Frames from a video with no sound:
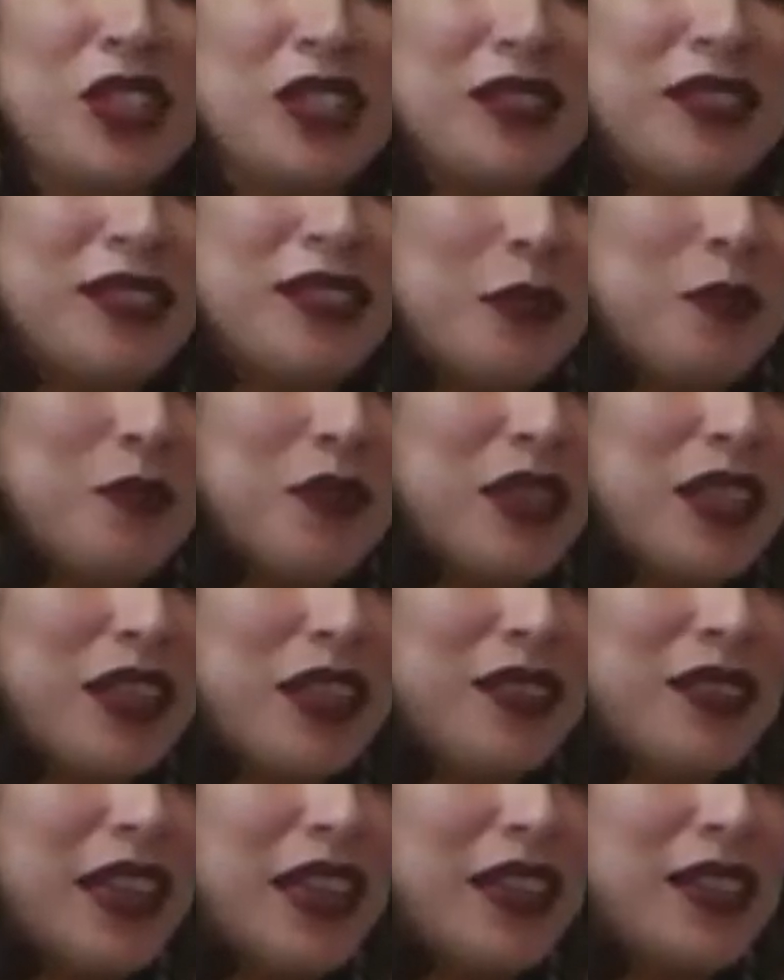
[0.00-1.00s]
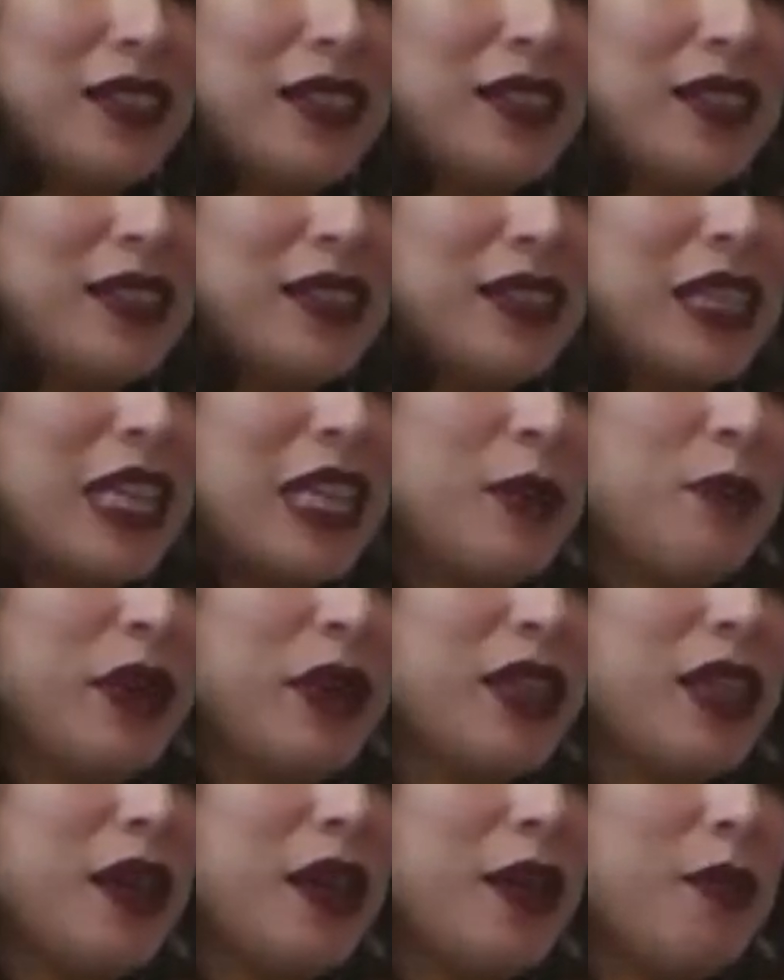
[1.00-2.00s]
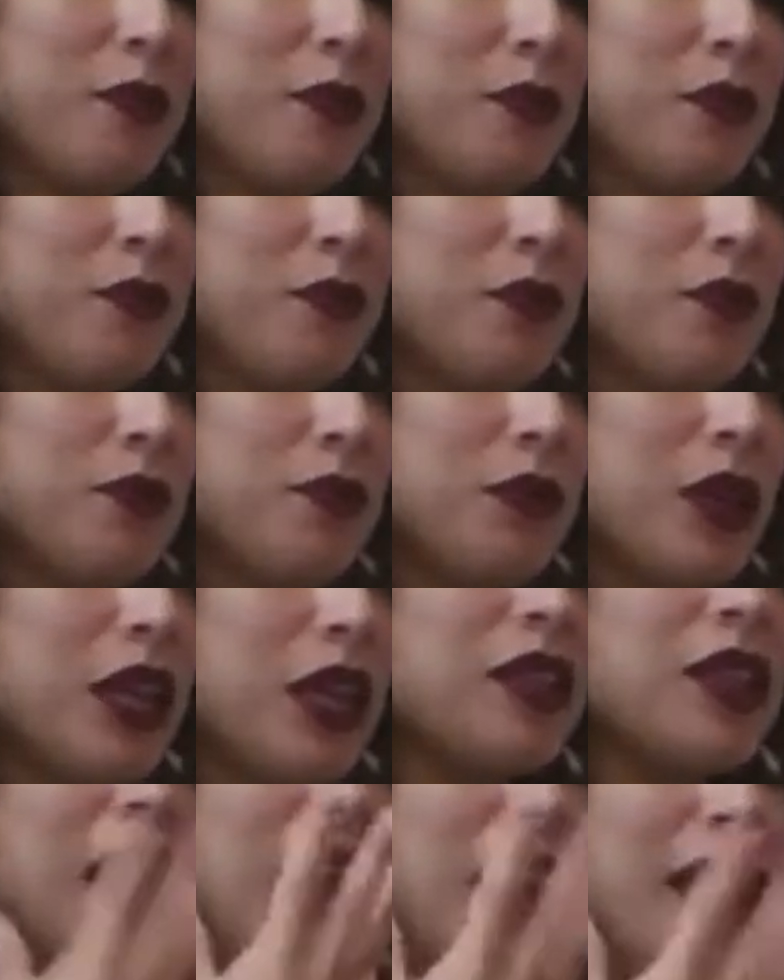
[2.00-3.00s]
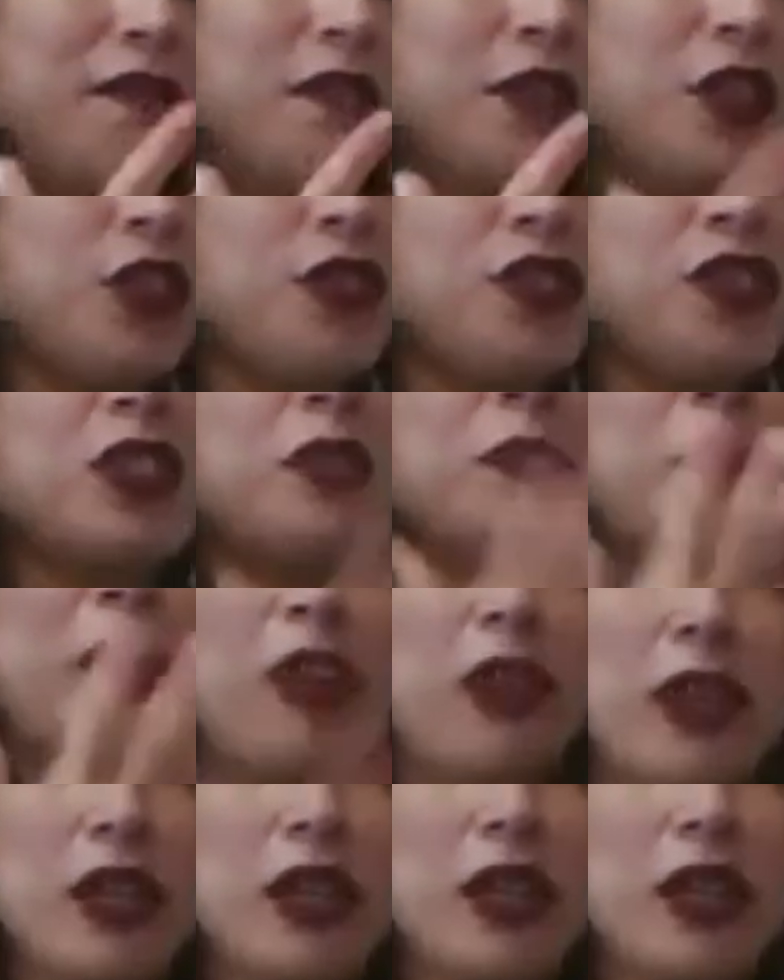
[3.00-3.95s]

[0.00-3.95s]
to something that is keeping them alive and their spirit